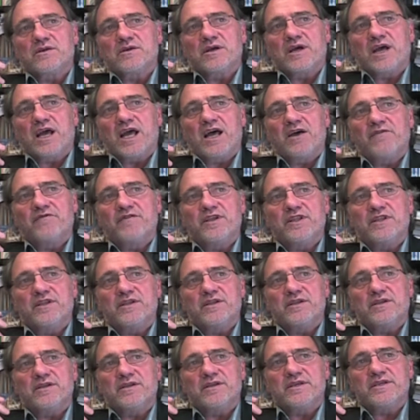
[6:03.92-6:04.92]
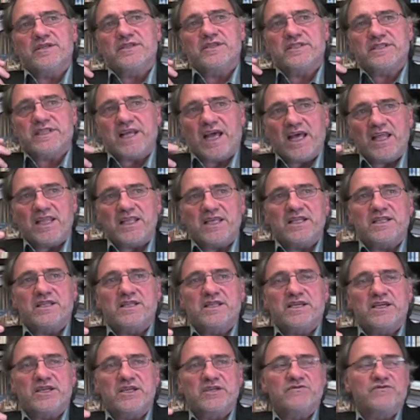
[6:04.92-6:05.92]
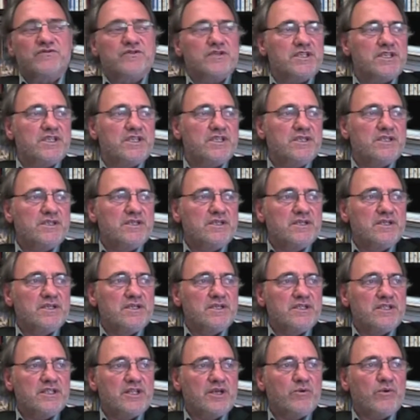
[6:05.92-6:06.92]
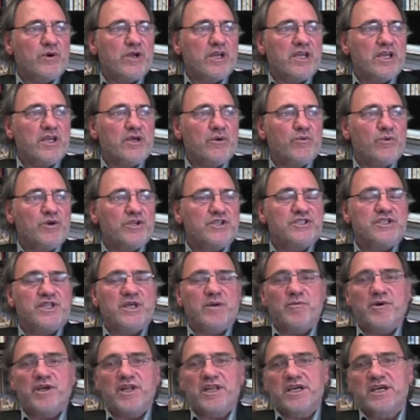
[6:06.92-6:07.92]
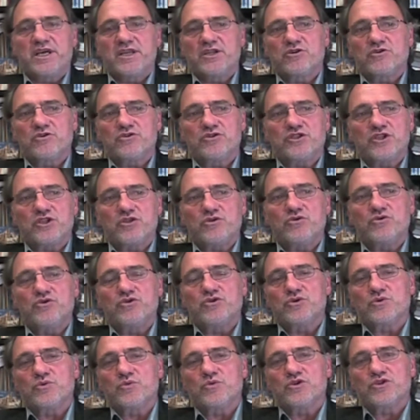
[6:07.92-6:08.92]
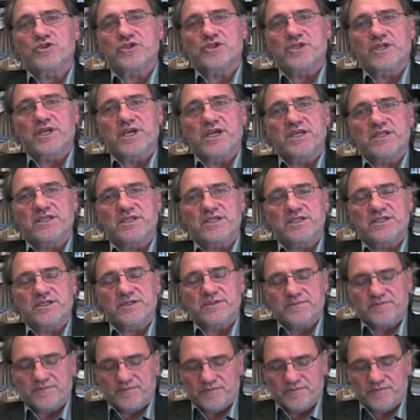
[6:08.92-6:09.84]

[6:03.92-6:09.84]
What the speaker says: having studied carefully the way in which the American Constitution was created,